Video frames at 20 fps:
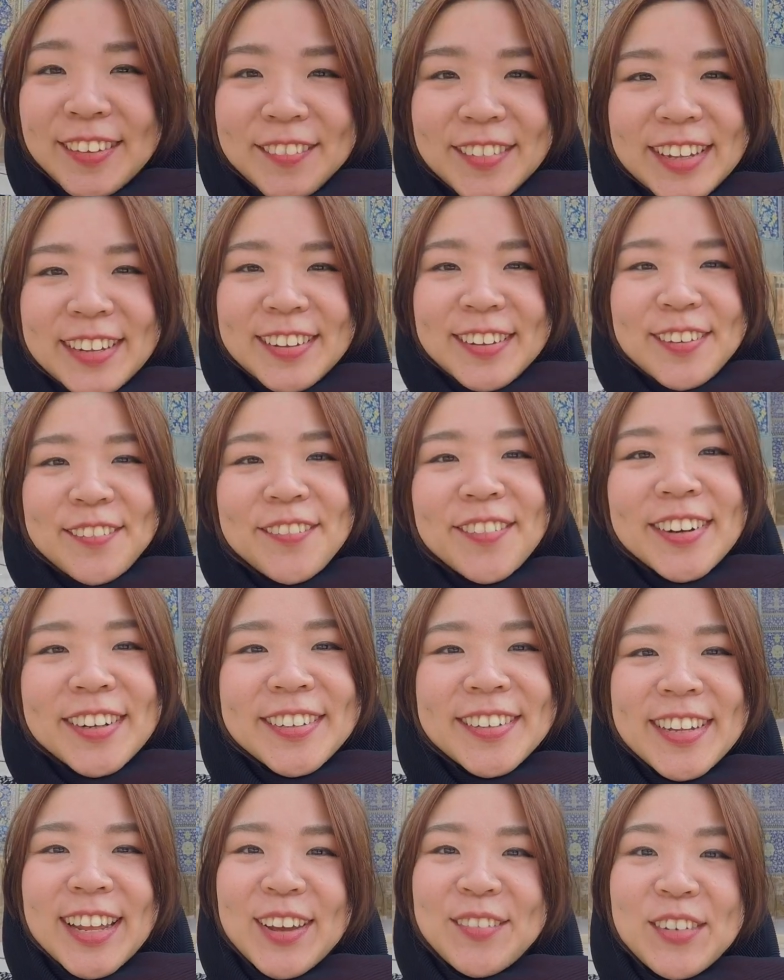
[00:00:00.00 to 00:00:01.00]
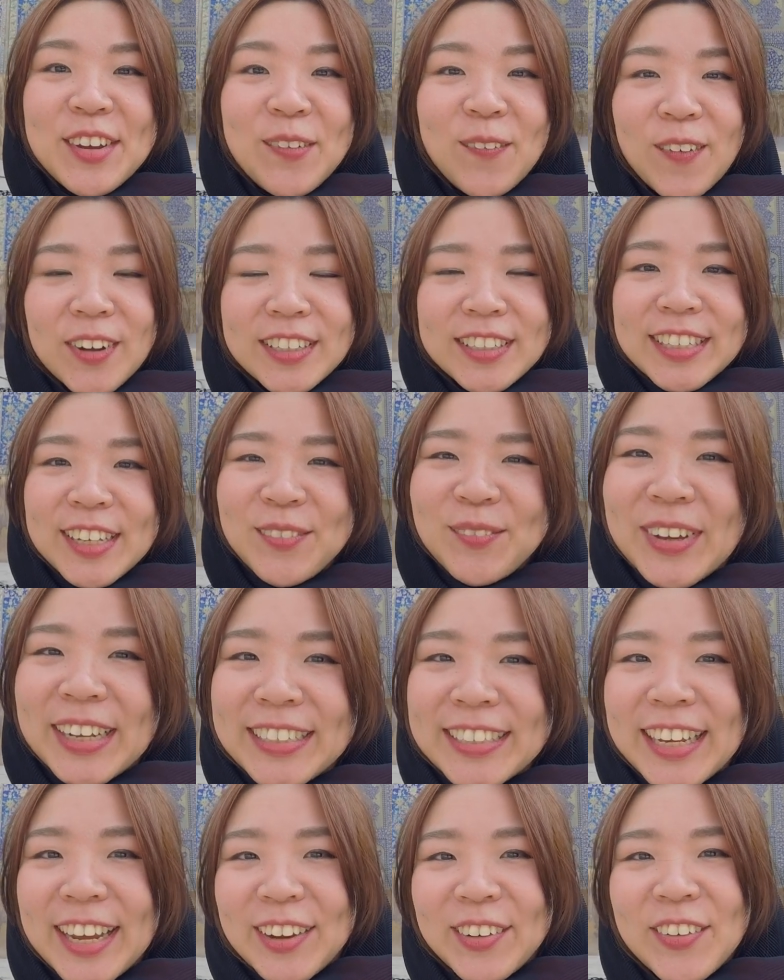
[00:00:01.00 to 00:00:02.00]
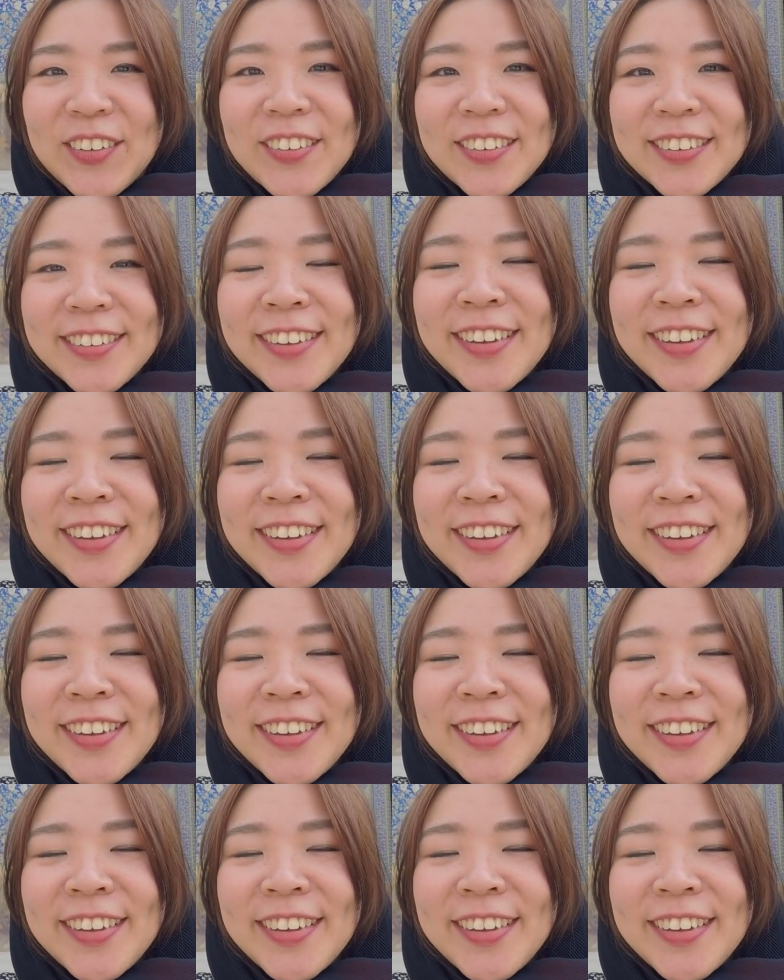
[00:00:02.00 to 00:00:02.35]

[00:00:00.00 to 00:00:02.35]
If this is the first time you're watching my channel,